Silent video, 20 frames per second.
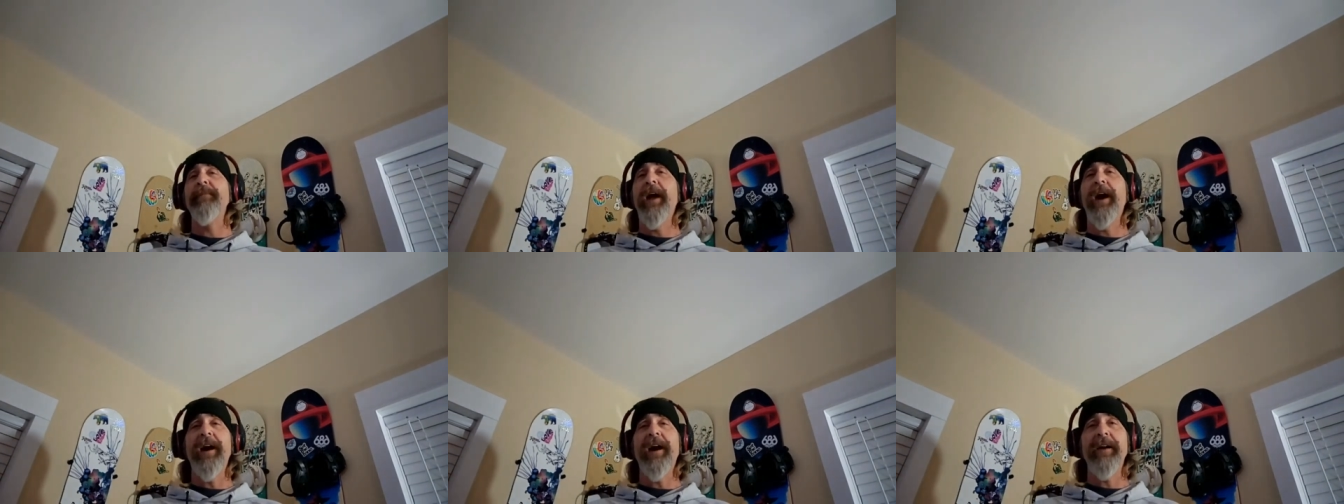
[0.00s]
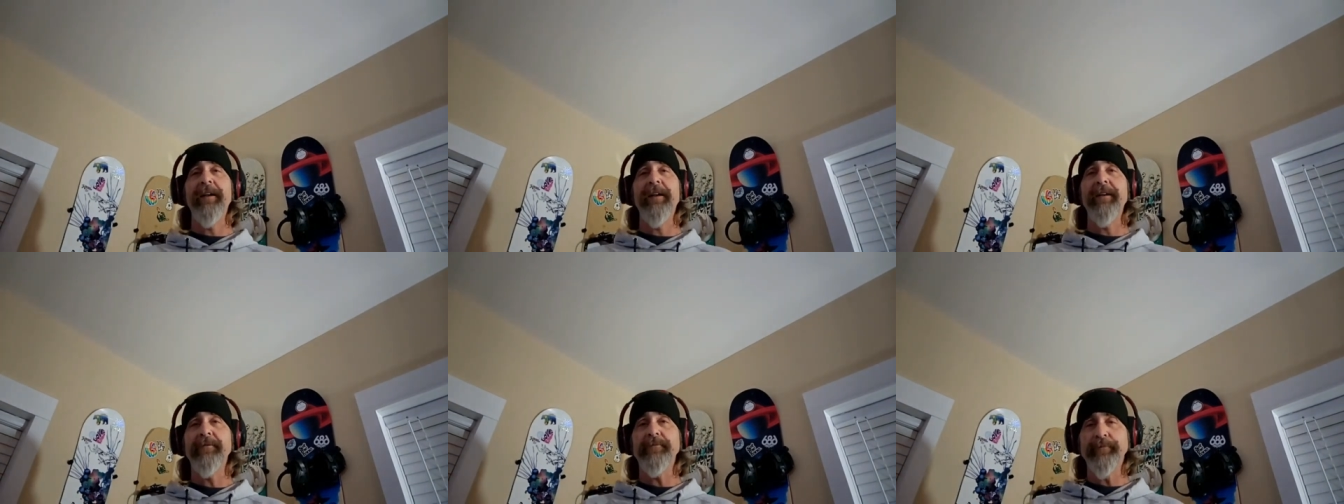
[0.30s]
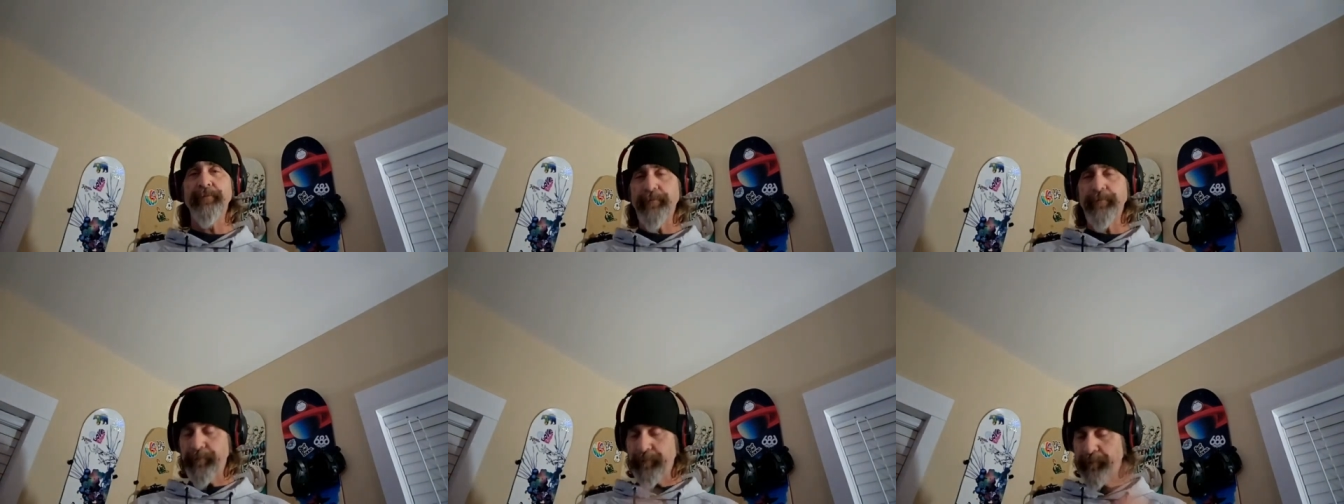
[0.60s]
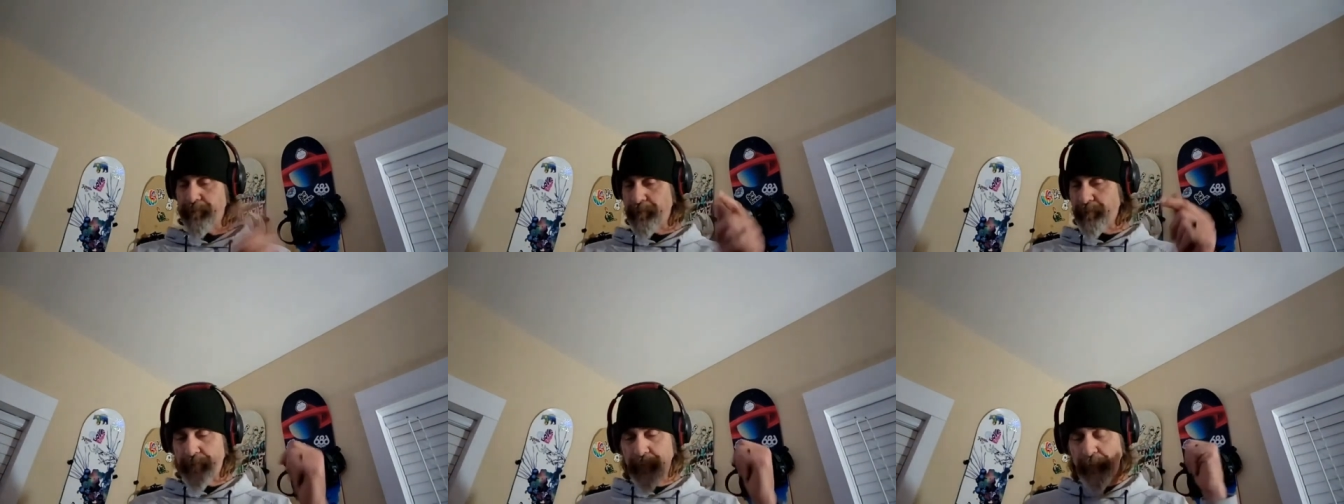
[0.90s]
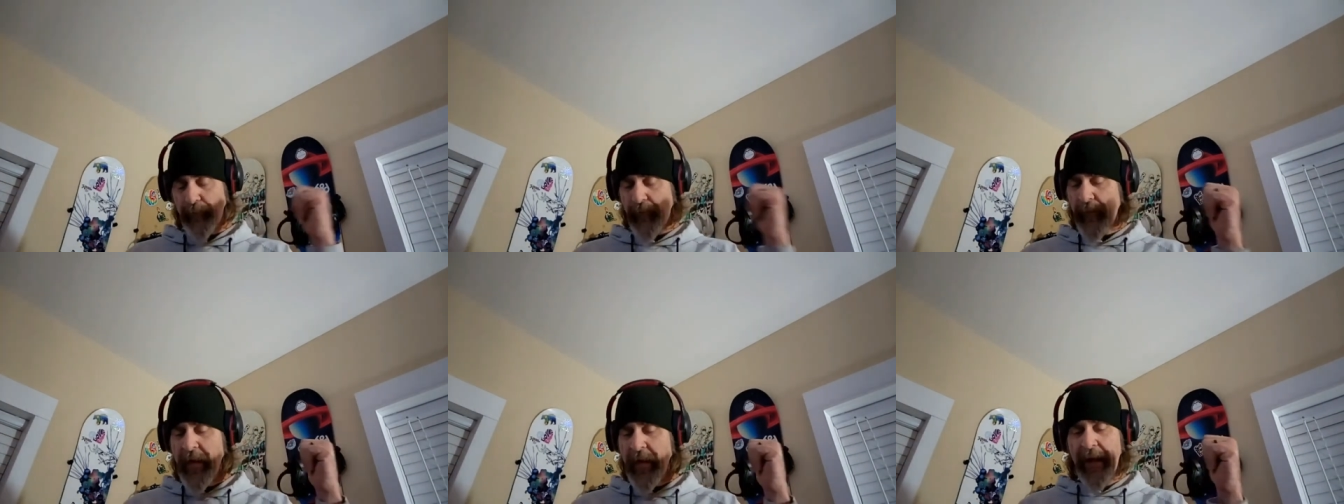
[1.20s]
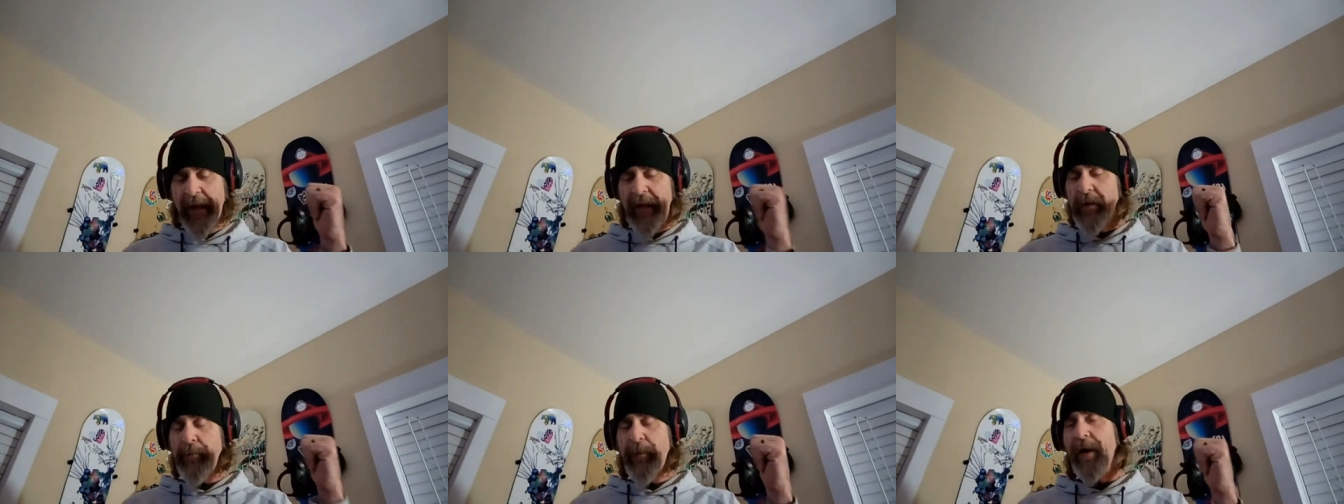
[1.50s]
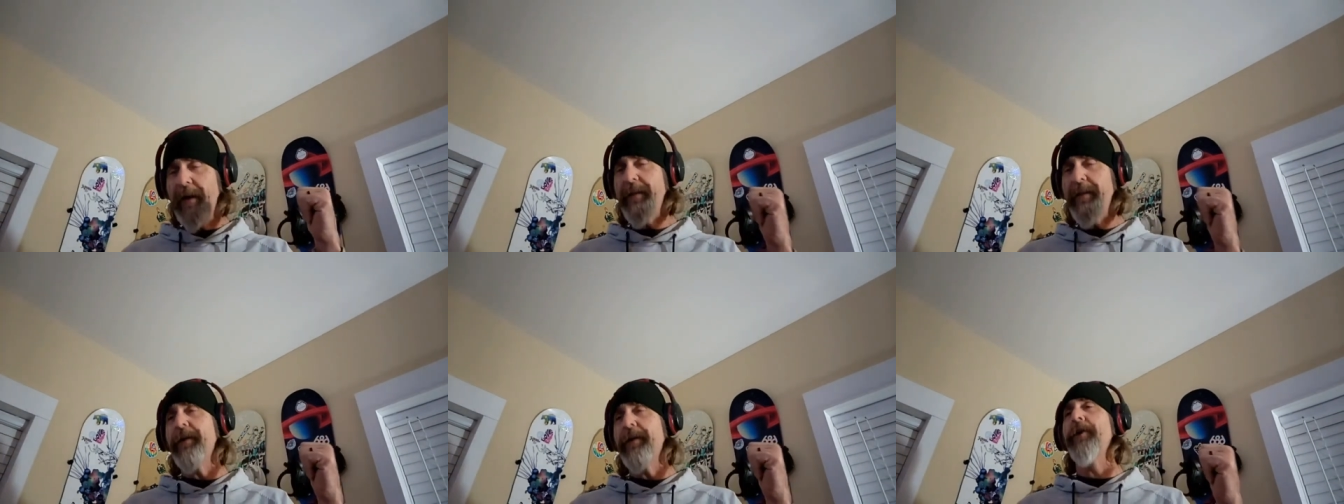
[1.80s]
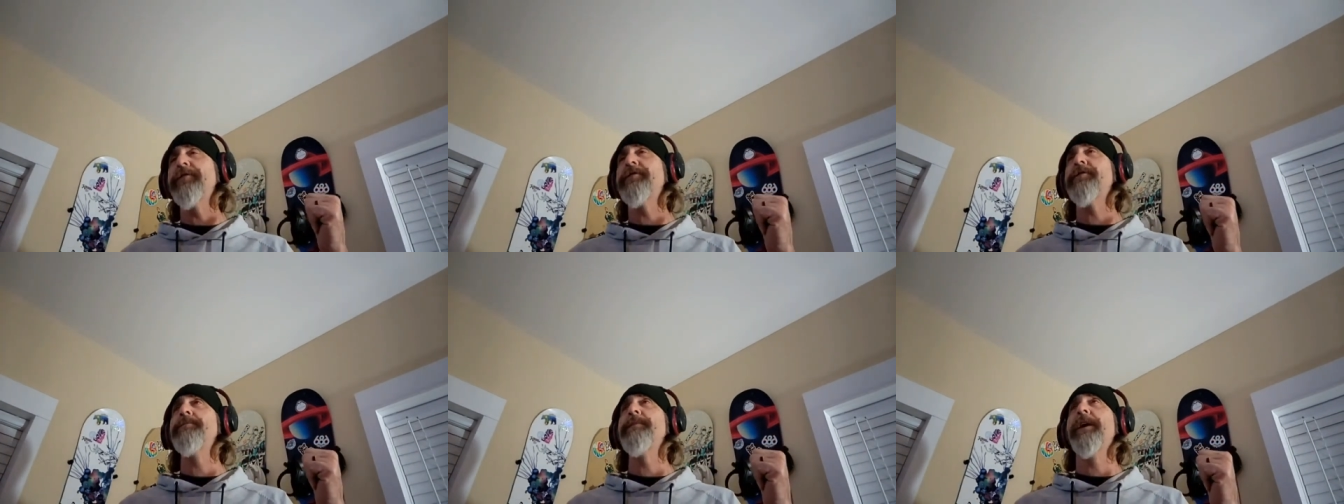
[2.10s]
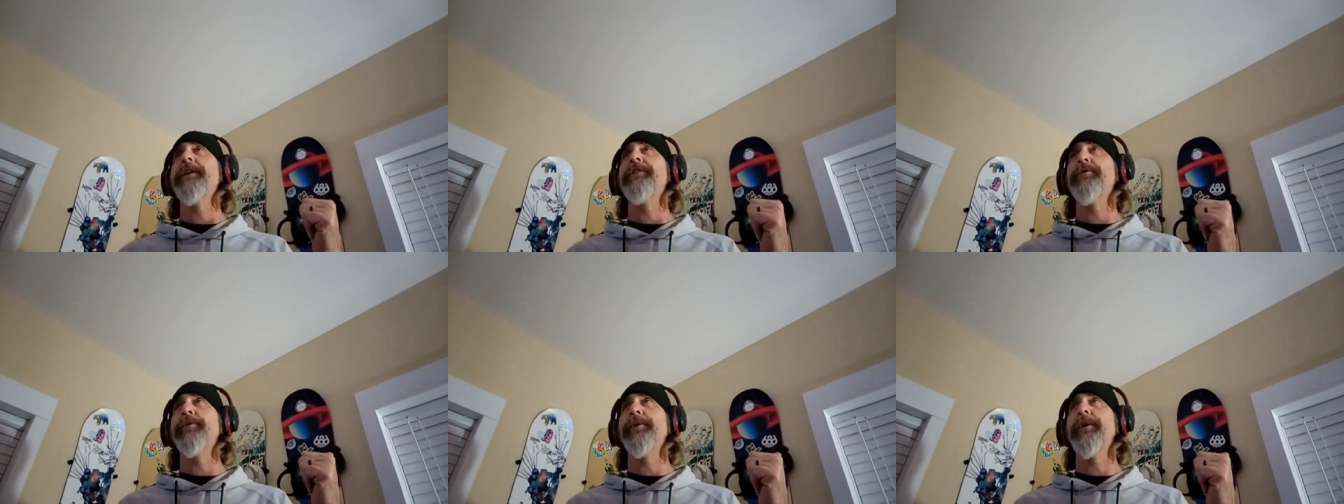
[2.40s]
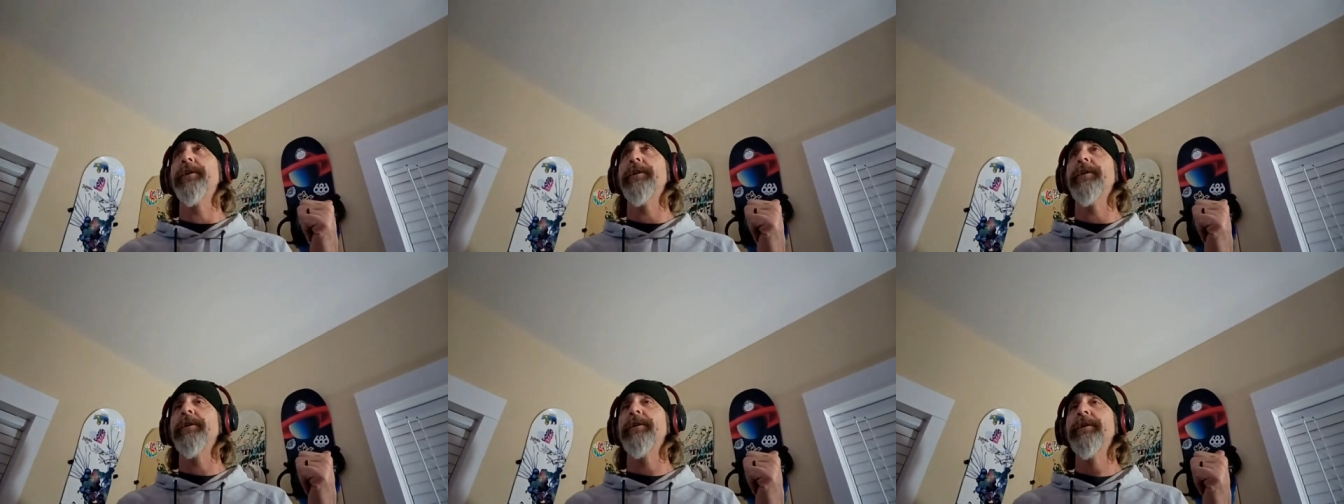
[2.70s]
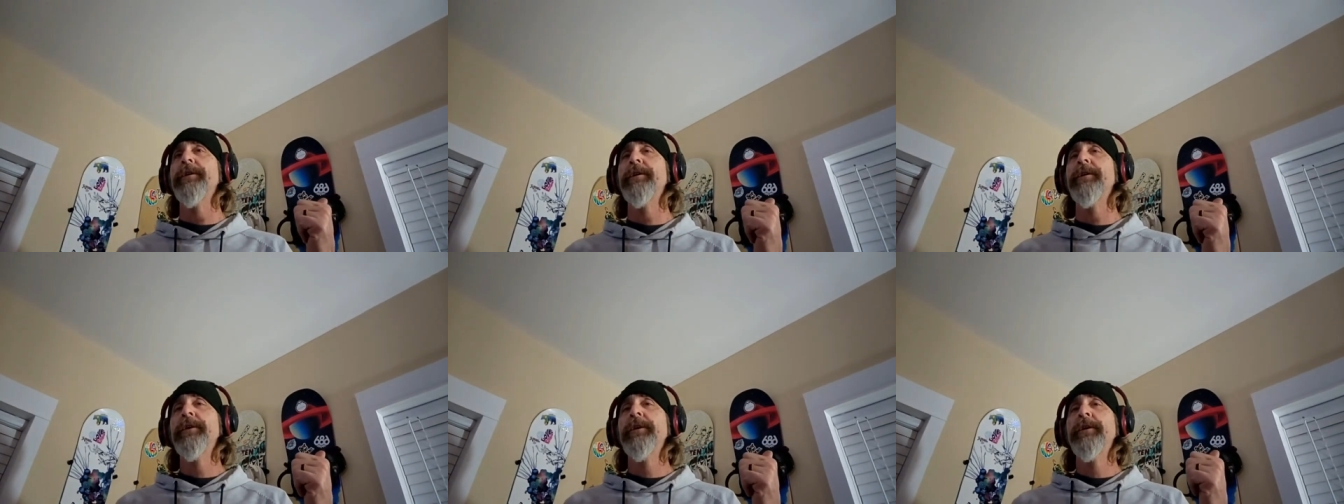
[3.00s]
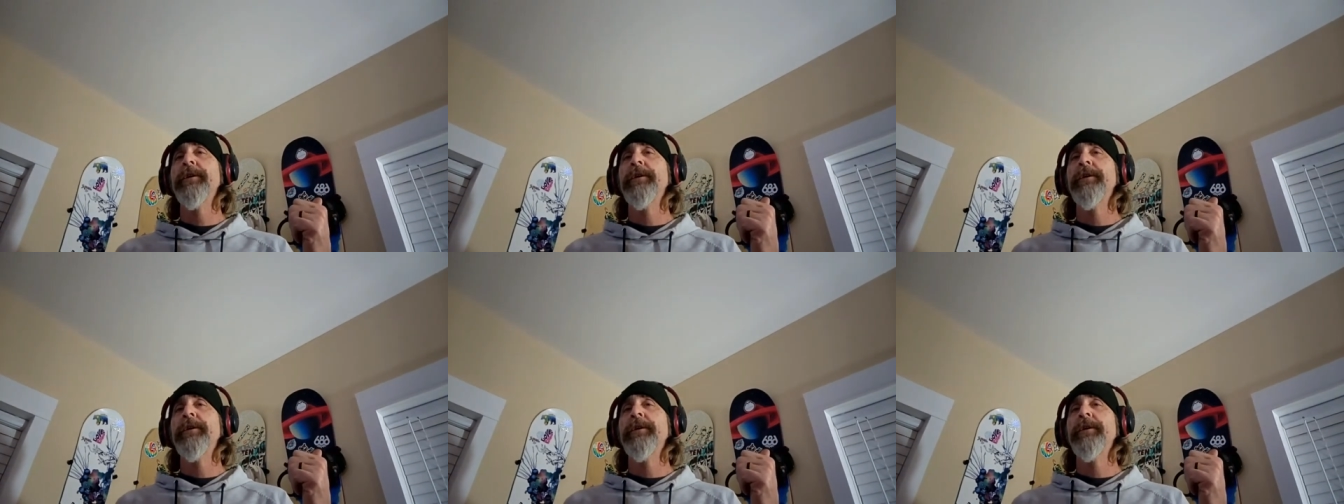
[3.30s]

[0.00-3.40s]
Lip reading: I'm not. Anybody that goes to my Twitter